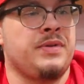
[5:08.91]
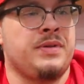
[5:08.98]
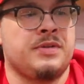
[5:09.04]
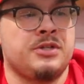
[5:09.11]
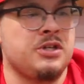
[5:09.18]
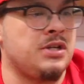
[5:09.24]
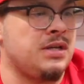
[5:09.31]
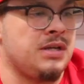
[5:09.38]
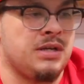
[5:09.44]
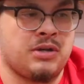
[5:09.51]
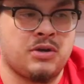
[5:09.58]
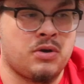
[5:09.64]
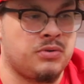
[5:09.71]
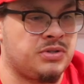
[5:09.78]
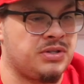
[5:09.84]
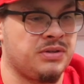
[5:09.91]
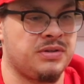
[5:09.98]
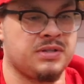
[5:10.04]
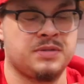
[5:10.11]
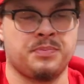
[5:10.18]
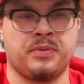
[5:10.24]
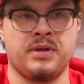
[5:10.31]
She goes to
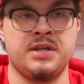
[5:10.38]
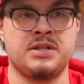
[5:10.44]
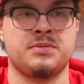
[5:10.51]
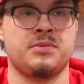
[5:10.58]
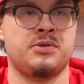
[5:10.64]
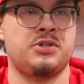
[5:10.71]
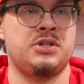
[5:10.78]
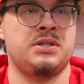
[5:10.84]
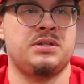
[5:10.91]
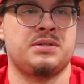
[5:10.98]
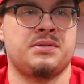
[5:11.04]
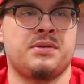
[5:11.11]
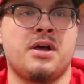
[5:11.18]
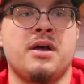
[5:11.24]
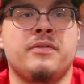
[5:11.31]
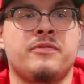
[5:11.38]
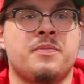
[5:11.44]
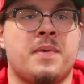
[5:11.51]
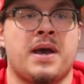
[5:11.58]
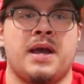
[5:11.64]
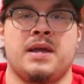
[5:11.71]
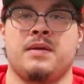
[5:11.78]
this place where she's loved
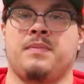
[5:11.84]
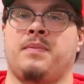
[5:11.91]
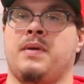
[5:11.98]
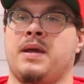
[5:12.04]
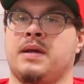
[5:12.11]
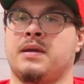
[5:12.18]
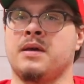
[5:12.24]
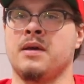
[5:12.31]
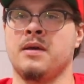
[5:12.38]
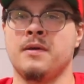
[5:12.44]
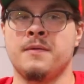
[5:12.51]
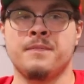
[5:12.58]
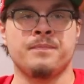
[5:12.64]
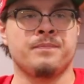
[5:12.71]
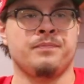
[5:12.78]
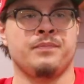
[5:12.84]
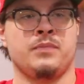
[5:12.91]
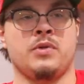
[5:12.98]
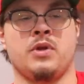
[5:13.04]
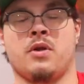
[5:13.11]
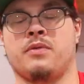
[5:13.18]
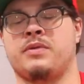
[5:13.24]
by like,
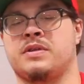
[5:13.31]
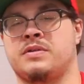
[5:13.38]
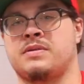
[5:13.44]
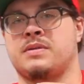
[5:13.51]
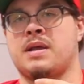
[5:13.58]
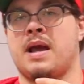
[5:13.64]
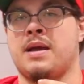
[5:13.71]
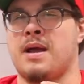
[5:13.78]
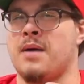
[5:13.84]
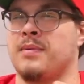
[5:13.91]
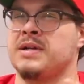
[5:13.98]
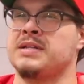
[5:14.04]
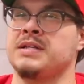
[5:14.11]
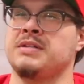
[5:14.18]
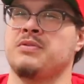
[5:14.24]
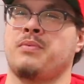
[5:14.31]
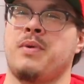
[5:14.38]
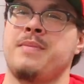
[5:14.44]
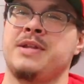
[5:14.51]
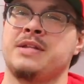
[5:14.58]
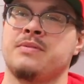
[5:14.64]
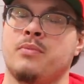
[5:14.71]
you know, this. I, I want to say it's a
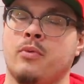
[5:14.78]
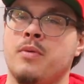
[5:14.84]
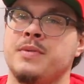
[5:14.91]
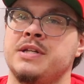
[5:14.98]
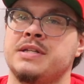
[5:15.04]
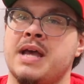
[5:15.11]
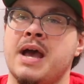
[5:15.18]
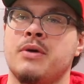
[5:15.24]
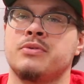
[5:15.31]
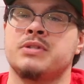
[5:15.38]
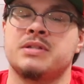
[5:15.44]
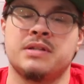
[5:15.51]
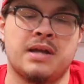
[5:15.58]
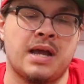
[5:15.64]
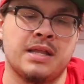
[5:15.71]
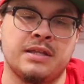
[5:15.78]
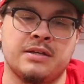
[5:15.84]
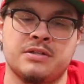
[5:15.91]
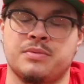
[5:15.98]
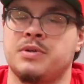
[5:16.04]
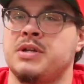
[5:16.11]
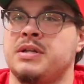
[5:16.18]
women woman's house. I think
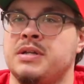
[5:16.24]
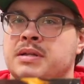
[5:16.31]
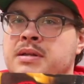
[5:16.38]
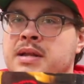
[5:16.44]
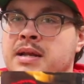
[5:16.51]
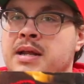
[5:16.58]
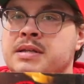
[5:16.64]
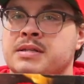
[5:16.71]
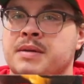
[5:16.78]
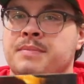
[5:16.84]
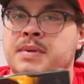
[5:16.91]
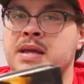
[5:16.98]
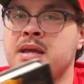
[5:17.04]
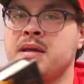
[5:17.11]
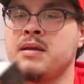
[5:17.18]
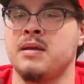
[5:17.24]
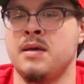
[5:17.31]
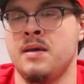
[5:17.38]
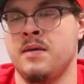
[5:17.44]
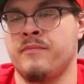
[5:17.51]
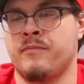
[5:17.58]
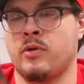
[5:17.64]
is what it ends up being
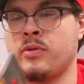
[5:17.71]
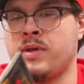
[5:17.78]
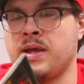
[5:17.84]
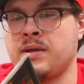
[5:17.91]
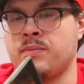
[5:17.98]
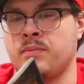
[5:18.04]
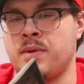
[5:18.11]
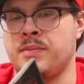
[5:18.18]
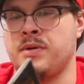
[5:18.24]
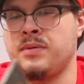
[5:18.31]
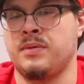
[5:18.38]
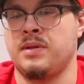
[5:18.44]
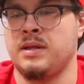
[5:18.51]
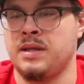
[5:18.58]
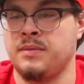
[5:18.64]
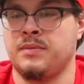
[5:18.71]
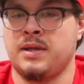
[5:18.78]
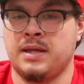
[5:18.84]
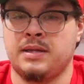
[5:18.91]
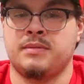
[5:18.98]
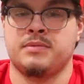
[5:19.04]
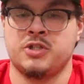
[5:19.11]
for like women in
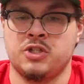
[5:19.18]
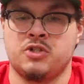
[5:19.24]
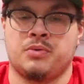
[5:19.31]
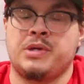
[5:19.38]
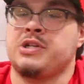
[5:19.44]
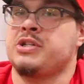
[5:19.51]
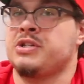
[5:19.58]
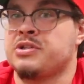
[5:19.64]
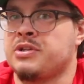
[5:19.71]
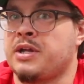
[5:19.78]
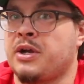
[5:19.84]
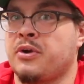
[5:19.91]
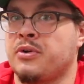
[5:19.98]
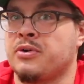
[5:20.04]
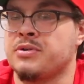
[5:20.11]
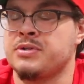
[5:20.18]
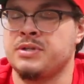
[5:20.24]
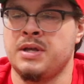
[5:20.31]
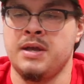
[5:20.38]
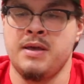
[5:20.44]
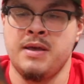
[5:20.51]
like situations like hers.